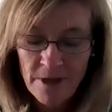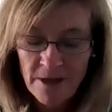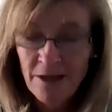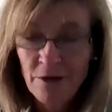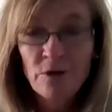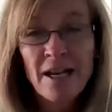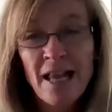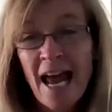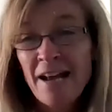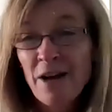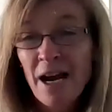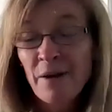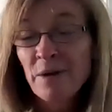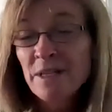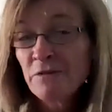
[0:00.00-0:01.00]
there, I,
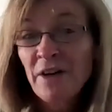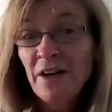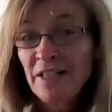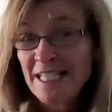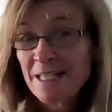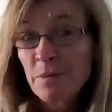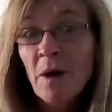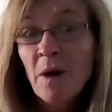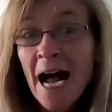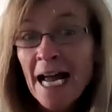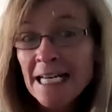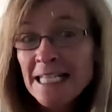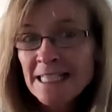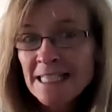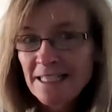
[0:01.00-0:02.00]
I, wasn't very
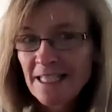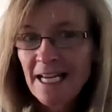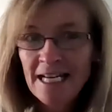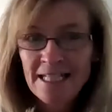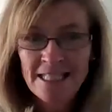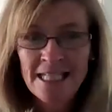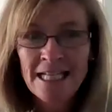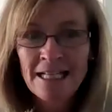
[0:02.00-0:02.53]
surprised at yeah.